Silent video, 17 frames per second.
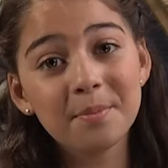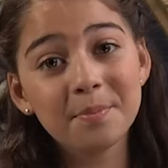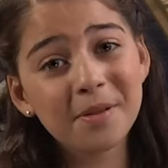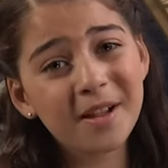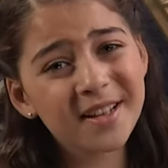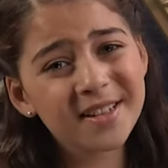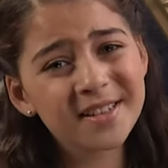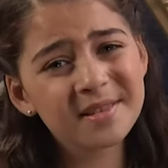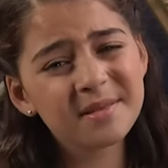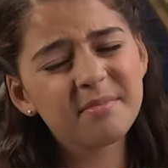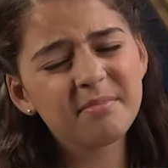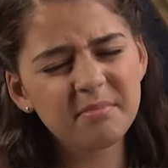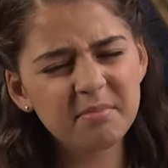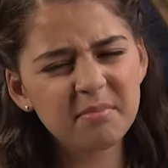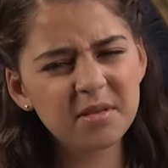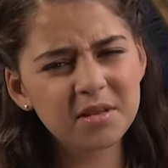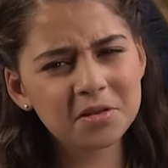Plus,
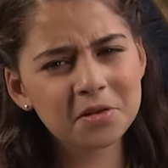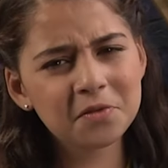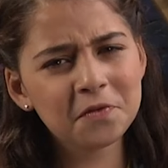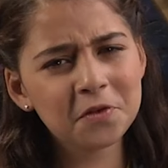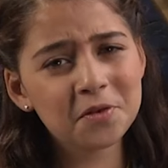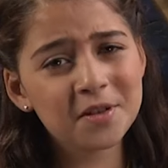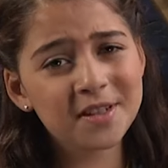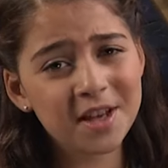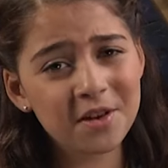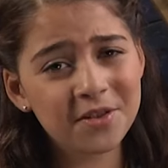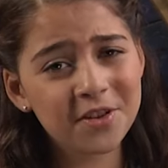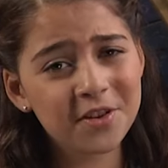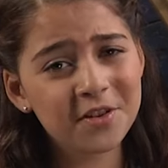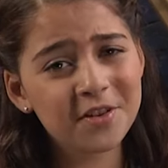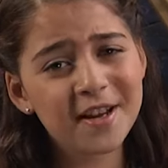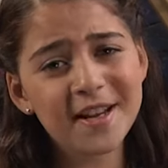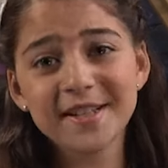the food is
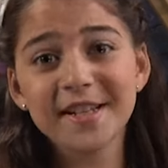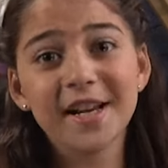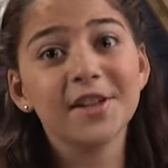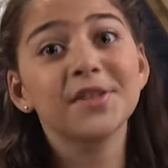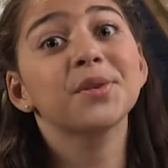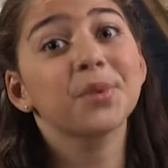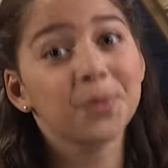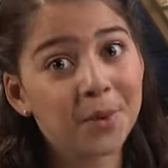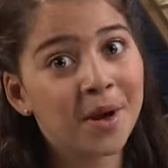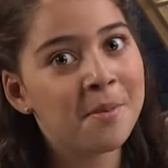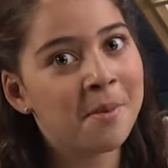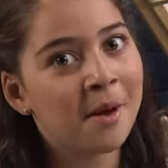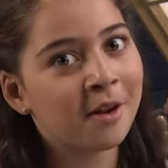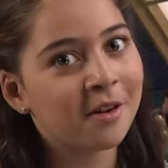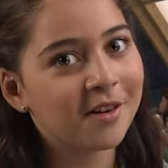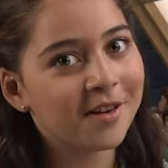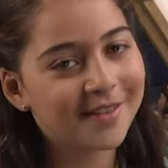healthier and tastes way
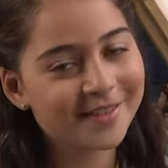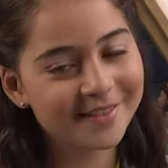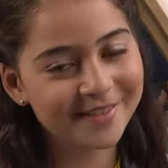better.